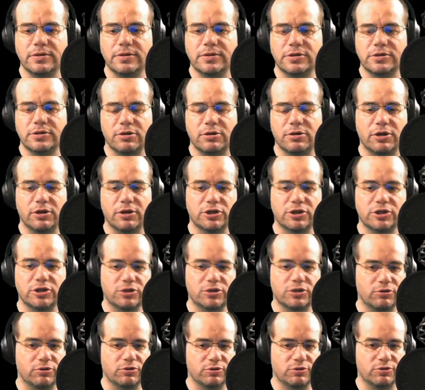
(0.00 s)
So I just
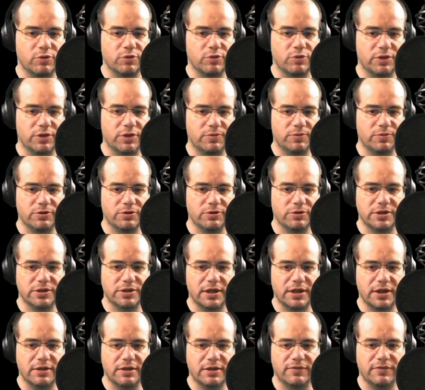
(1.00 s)
thought it was worth pointing
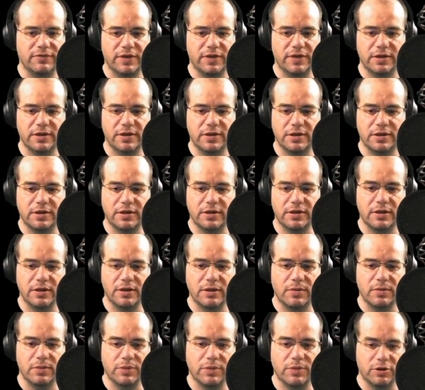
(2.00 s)
out the fact that
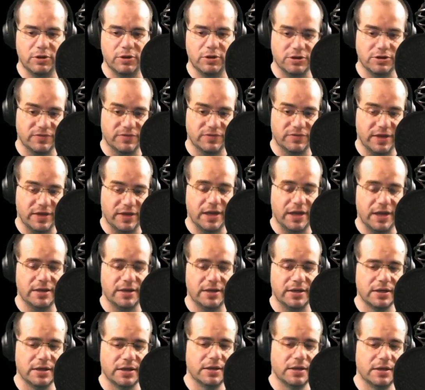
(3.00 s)
because of that,
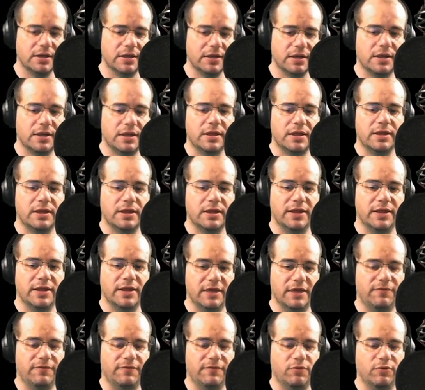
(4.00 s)

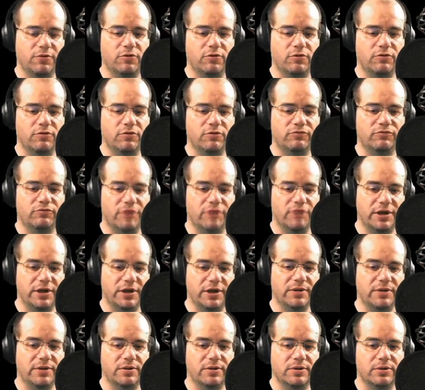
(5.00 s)
therefore,
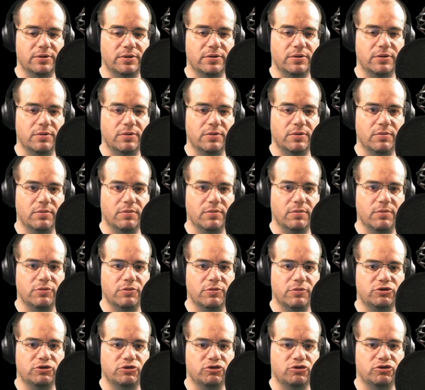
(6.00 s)
running
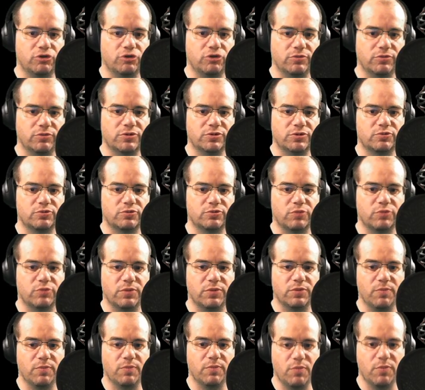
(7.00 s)
troops with
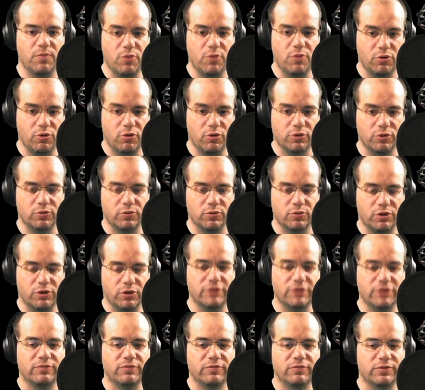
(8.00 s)
more than one
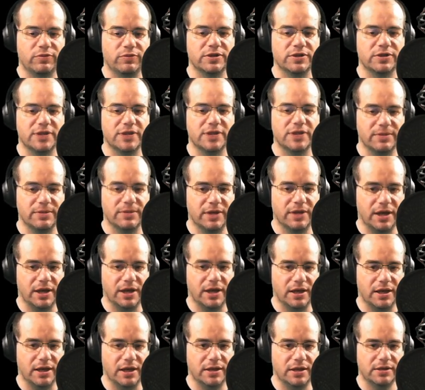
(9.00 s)
of the same
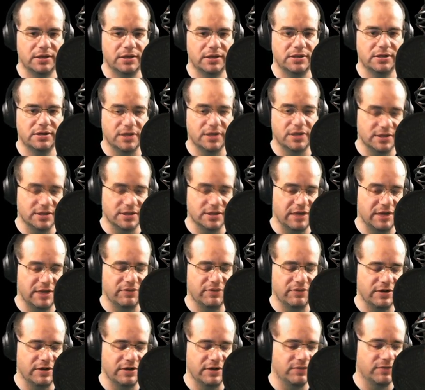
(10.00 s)
colour does have
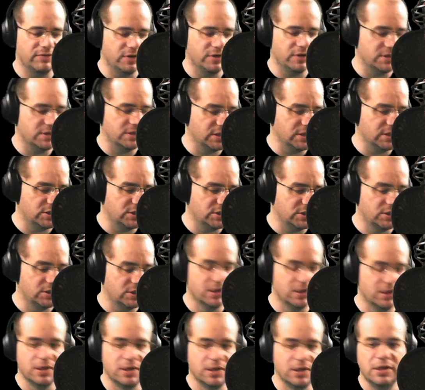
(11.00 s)
an advantage,
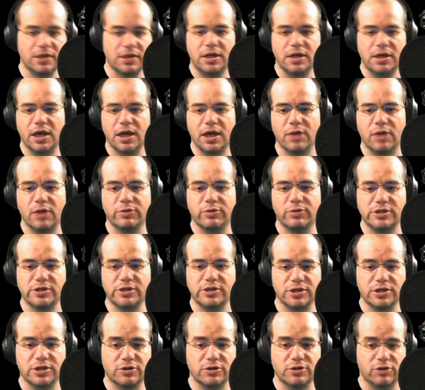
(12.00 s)
which is
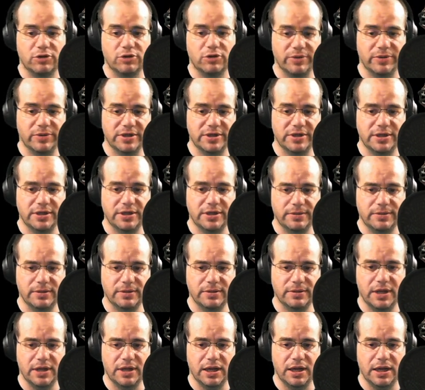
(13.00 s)
undocumented
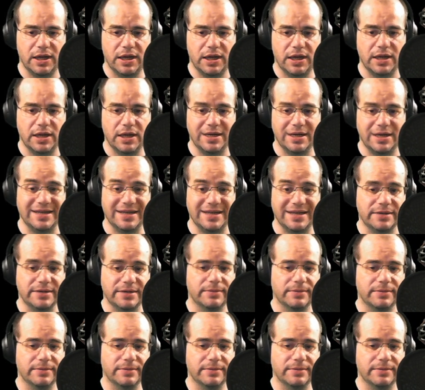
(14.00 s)
and hidden.